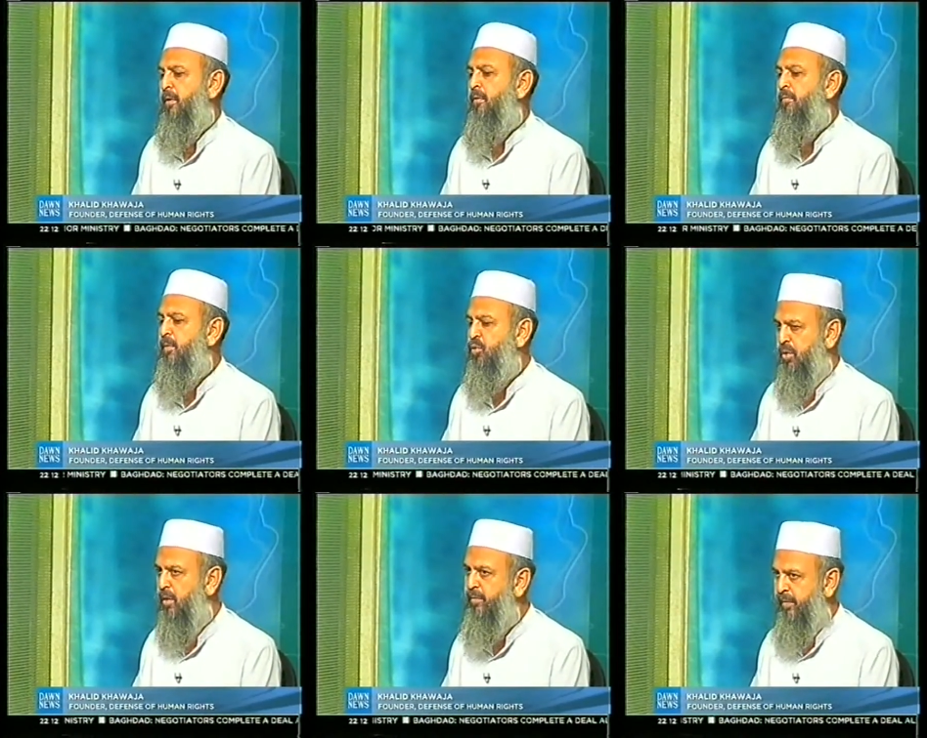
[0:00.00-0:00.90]
When
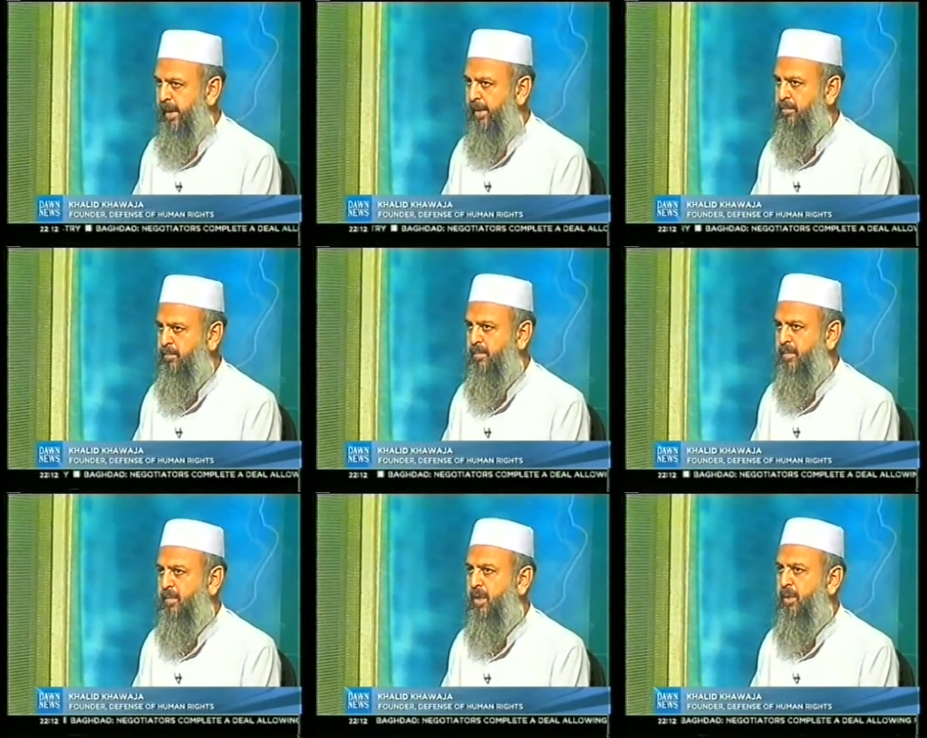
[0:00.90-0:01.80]
Musharraf came,
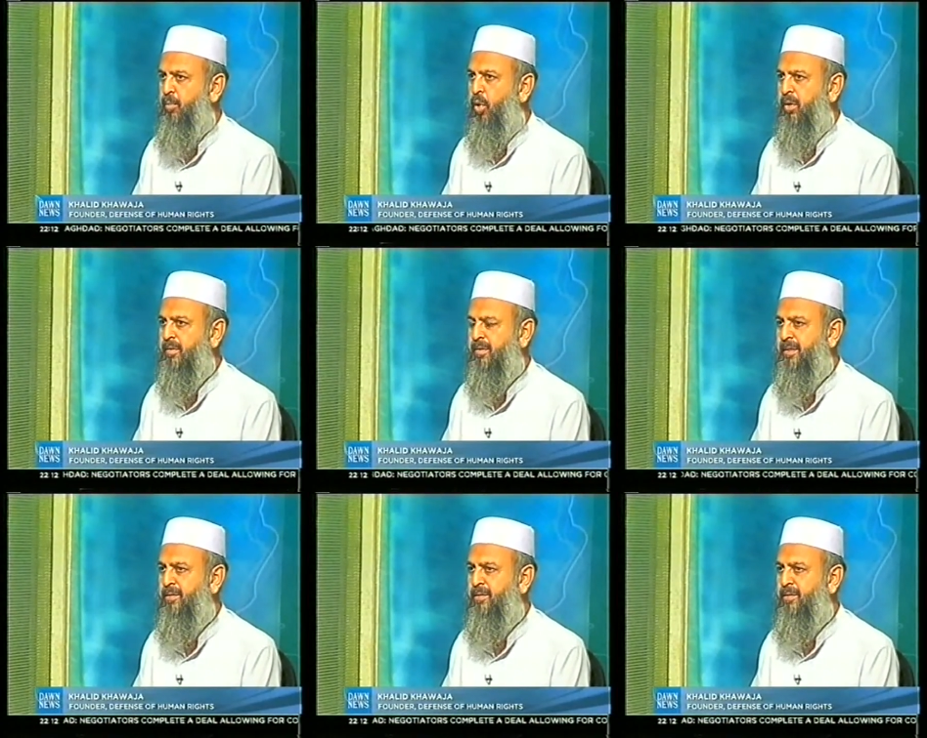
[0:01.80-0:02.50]
the democracy